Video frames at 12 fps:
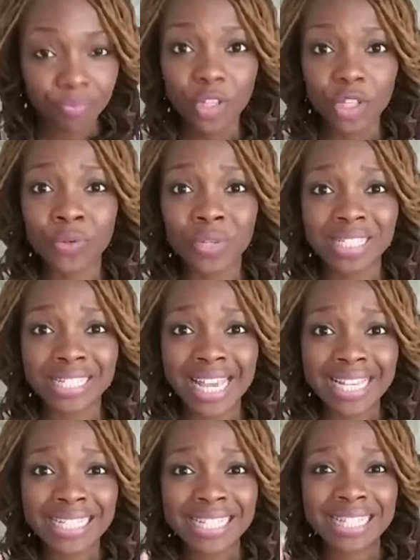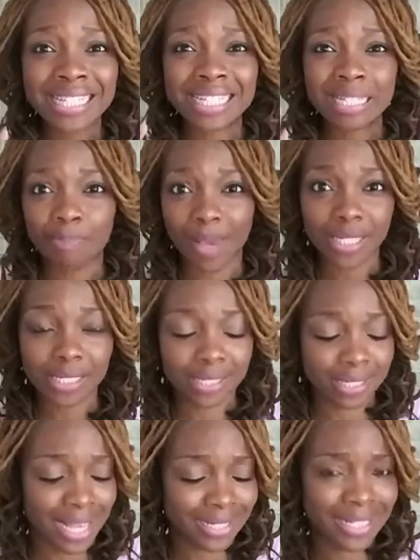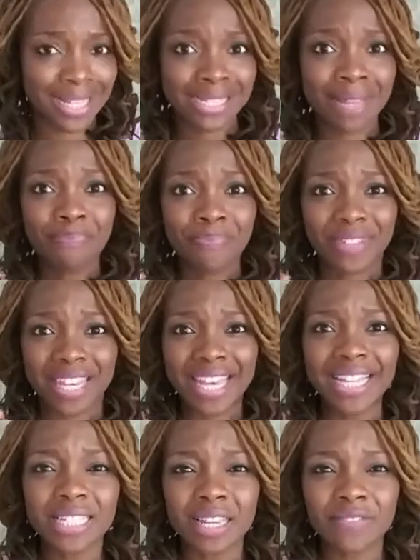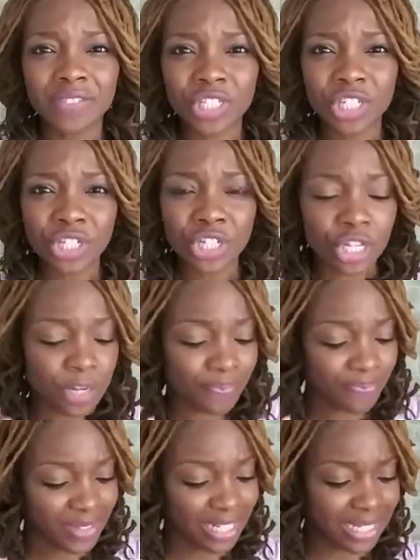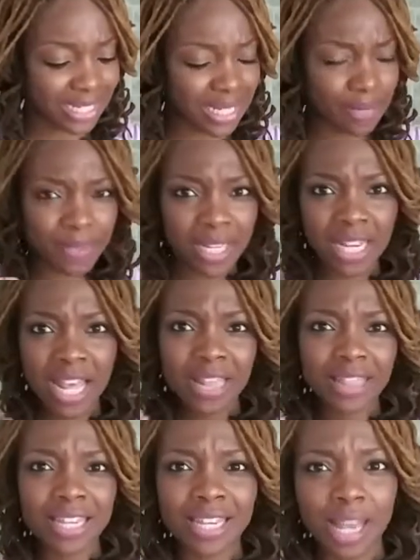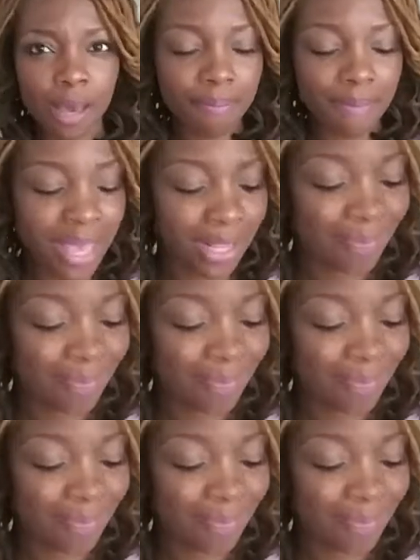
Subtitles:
You could taste the spices. I taste the hint of ginger, the cinnamon, the nutmeg.